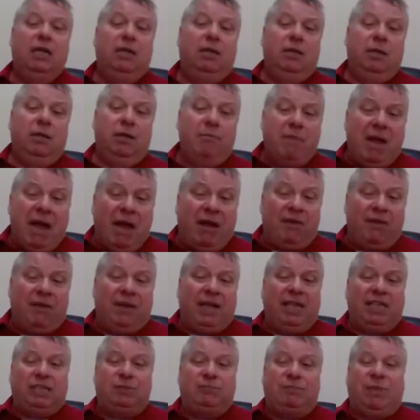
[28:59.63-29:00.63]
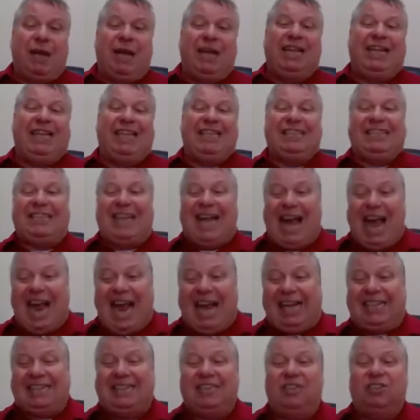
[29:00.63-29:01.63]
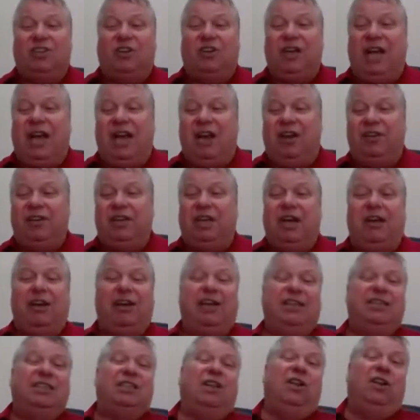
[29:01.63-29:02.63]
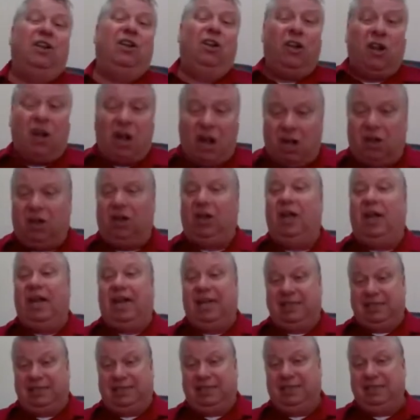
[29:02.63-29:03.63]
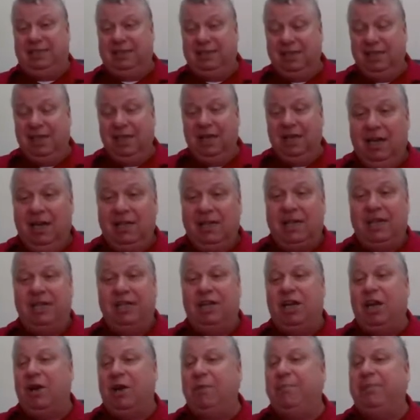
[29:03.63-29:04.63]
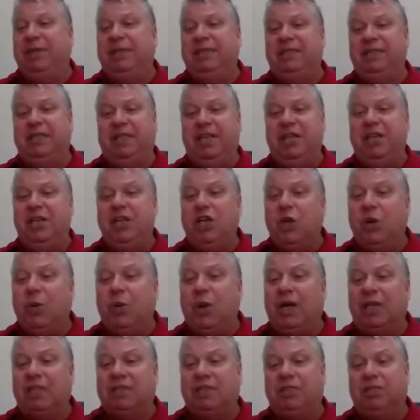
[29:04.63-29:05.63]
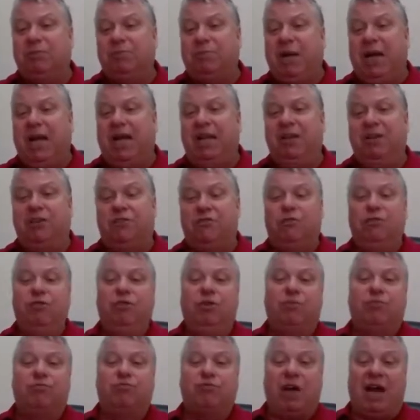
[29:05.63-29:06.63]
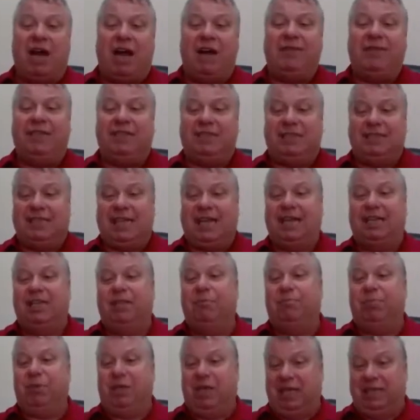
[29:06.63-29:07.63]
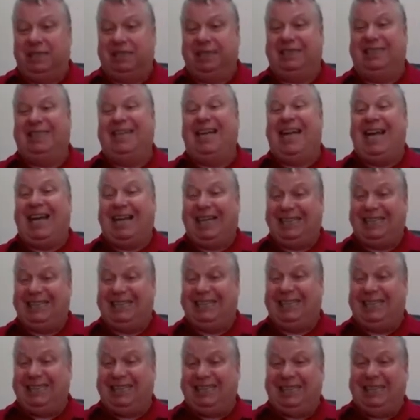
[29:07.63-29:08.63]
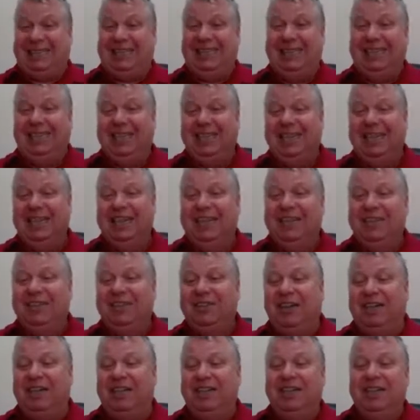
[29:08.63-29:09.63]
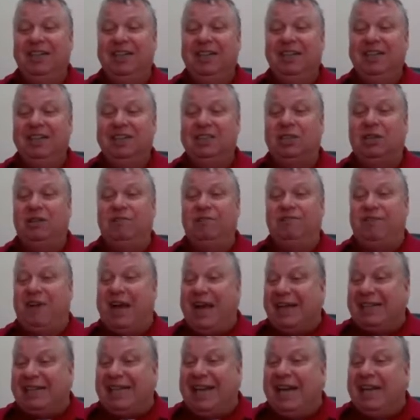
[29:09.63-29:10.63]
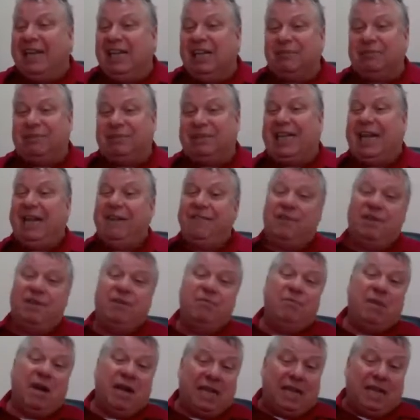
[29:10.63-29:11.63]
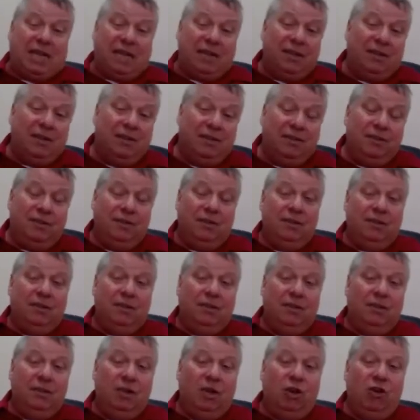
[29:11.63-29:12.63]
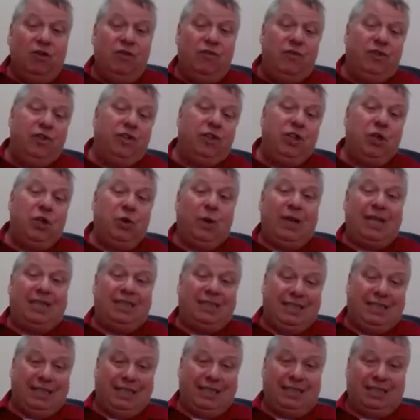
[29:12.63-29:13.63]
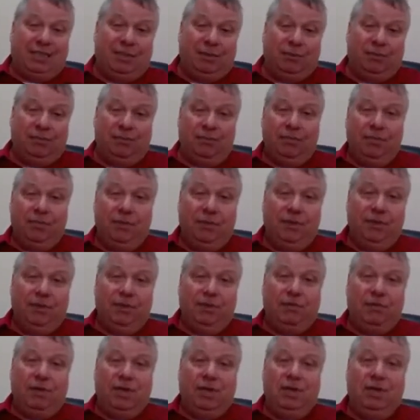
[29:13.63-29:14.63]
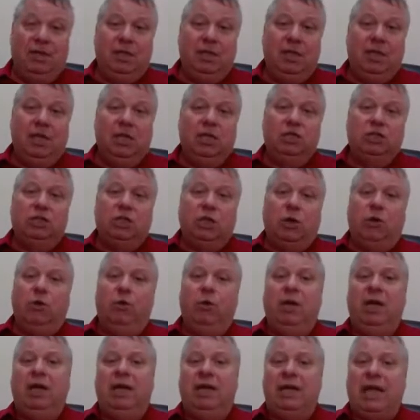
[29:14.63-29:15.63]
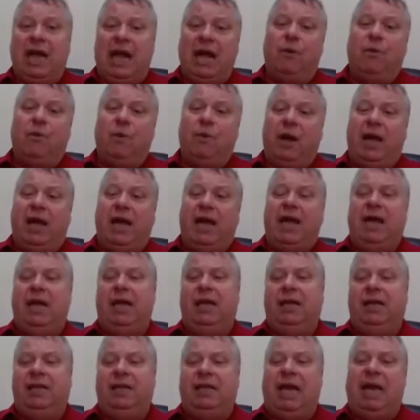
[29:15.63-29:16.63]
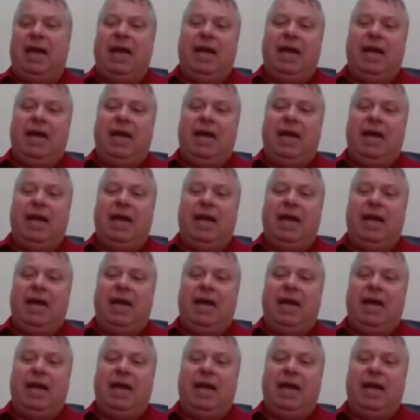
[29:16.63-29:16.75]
The amount they spend in taxes on health care is a lot less than companies in the U.S. spend through the private sector plus taxes. Right? So in fact, they end up saving money over the U.S. system, right? So in that way,